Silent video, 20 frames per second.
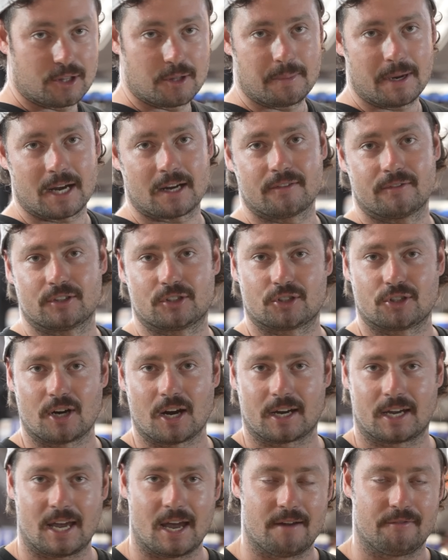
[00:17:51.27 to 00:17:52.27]
on the back of a
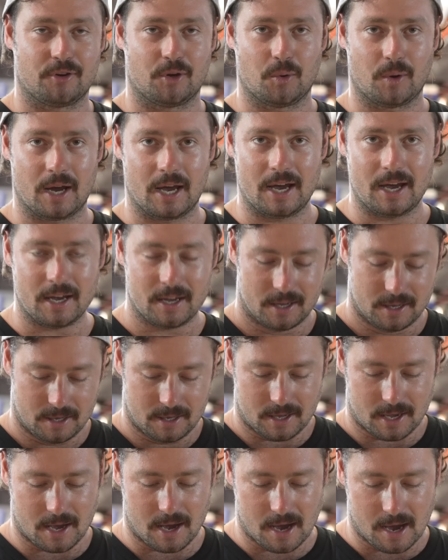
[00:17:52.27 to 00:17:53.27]
truck everywhere.
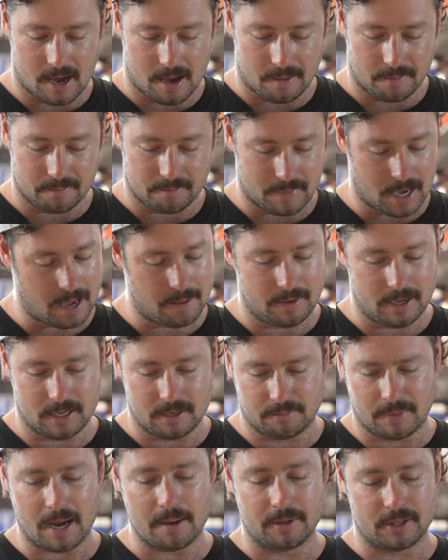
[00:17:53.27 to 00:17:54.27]
Um, maybe,
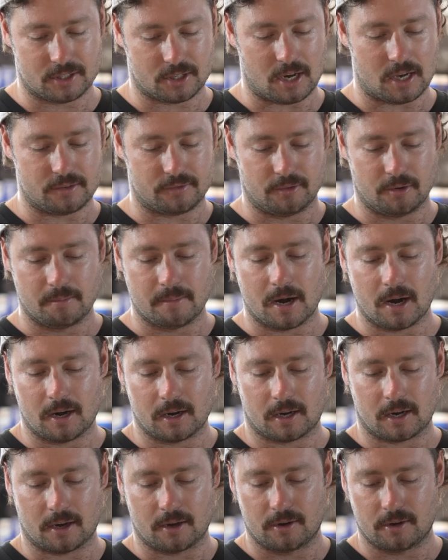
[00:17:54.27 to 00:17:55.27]
maybe this guy's from
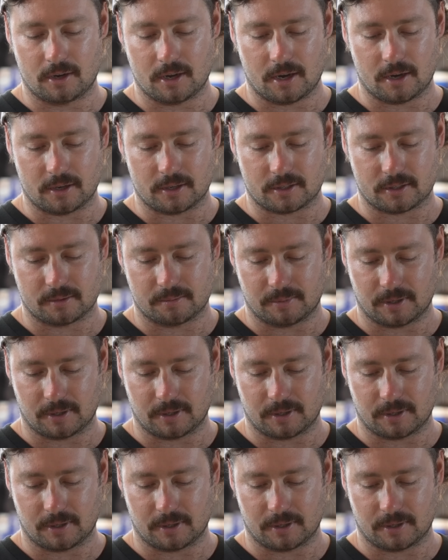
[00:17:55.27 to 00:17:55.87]
America, who knows?